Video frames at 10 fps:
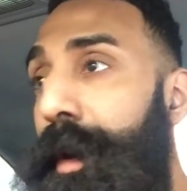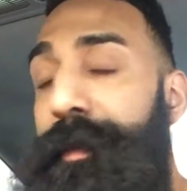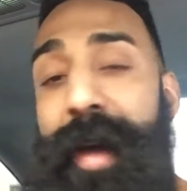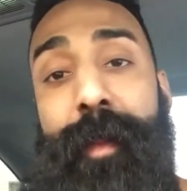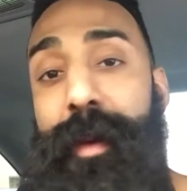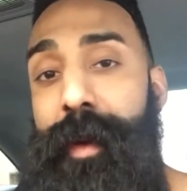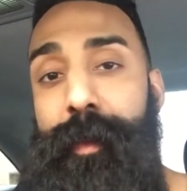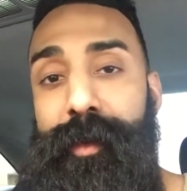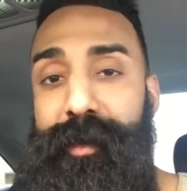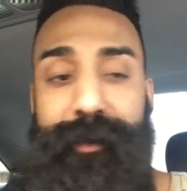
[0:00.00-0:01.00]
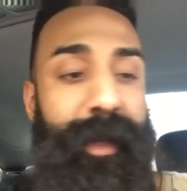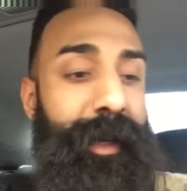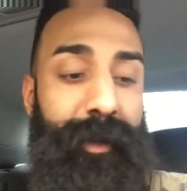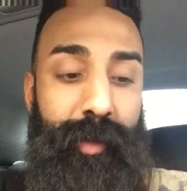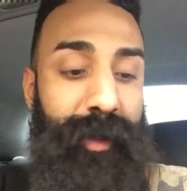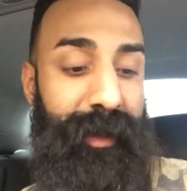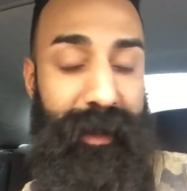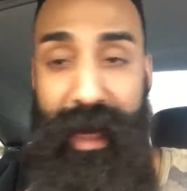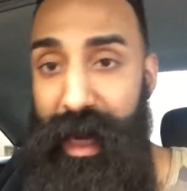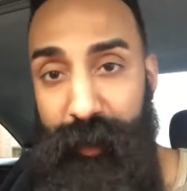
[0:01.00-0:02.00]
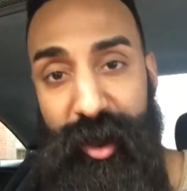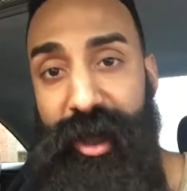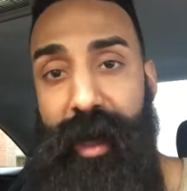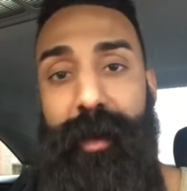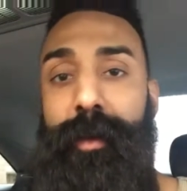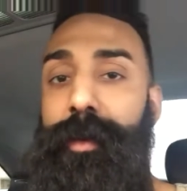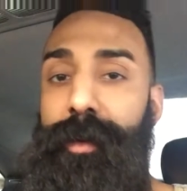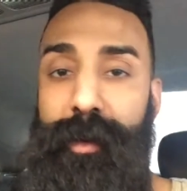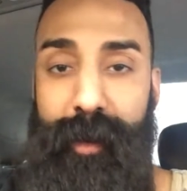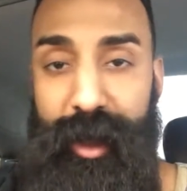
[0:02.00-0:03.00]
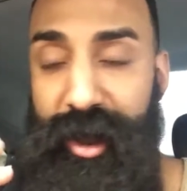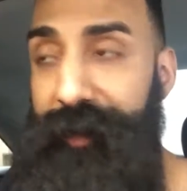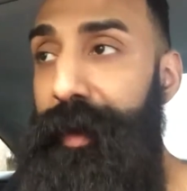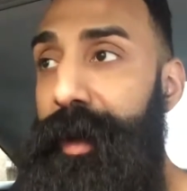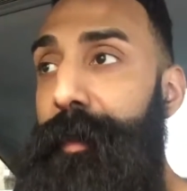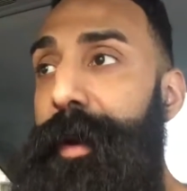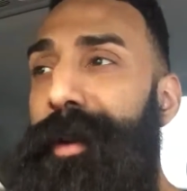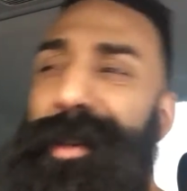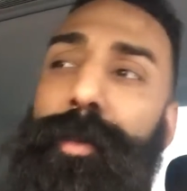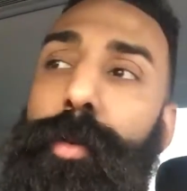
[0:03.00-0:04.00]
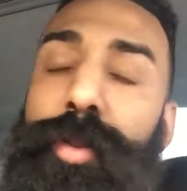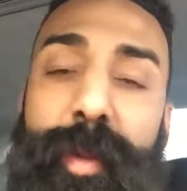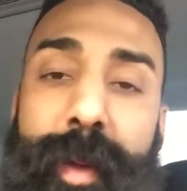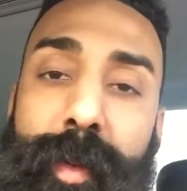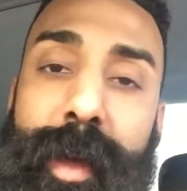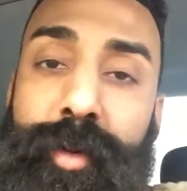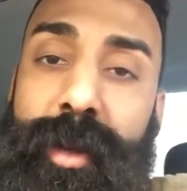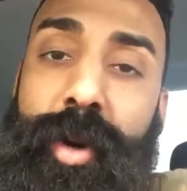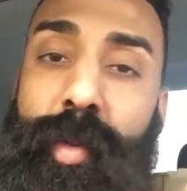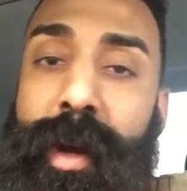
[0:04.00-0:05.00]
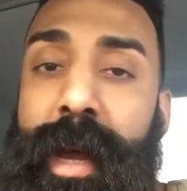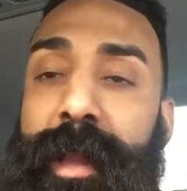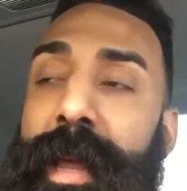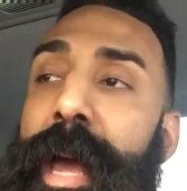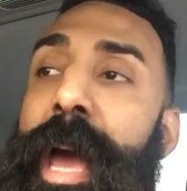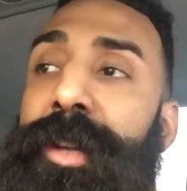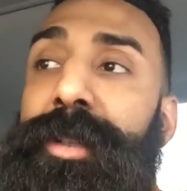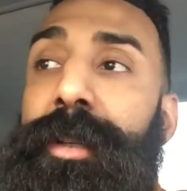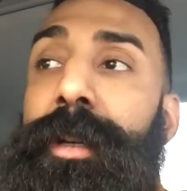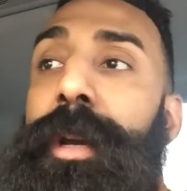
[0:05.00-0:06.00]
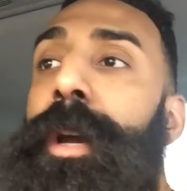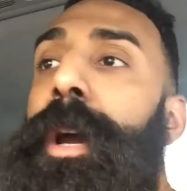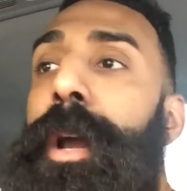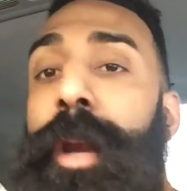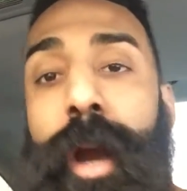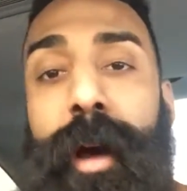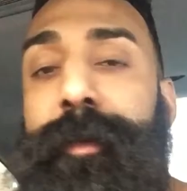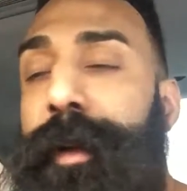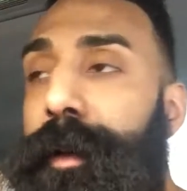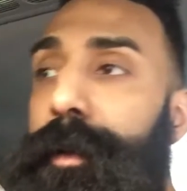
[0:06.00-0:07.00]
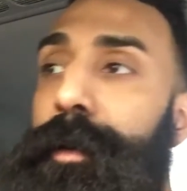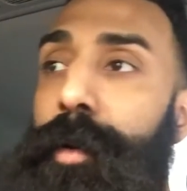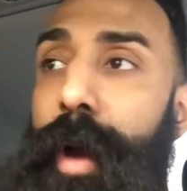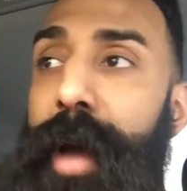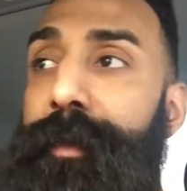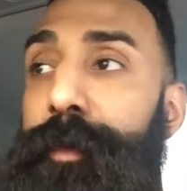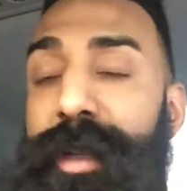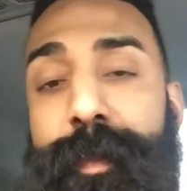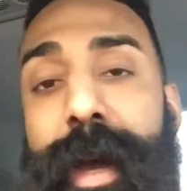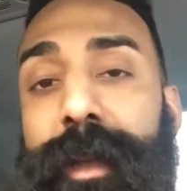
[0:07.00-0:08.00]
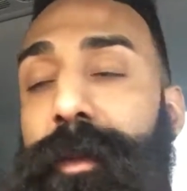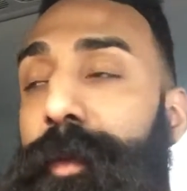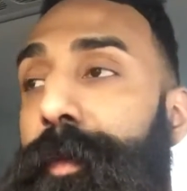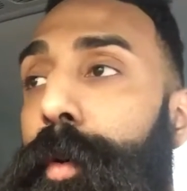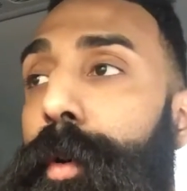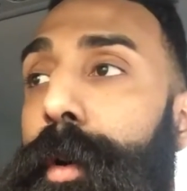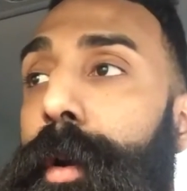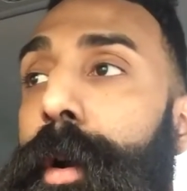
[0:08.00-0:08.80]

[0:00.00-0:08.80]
Family members, they're gonna do the same shit. Cut your fucking beard. Those are the people that you deal with and that actually love and have respect for,